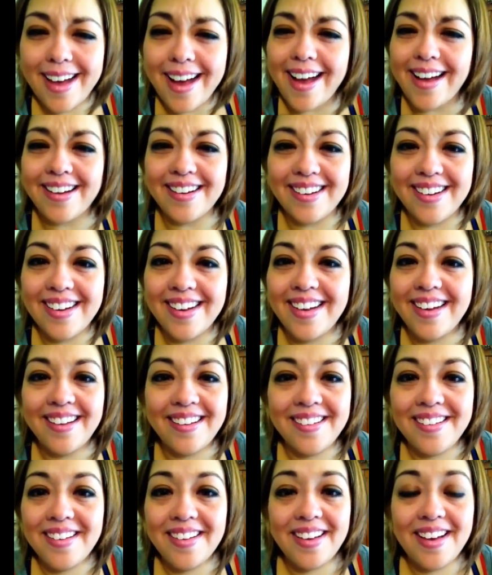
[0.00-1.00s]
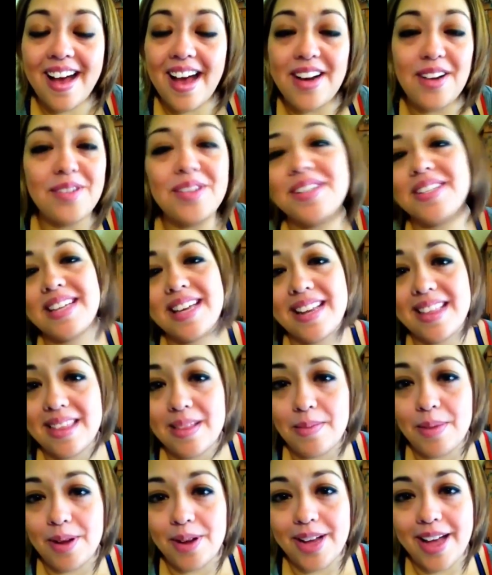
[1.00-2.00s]
I don't see it
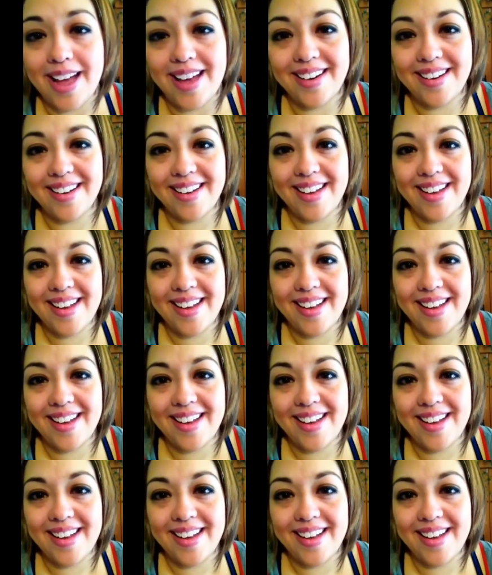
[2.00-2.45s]
in the mirror yet.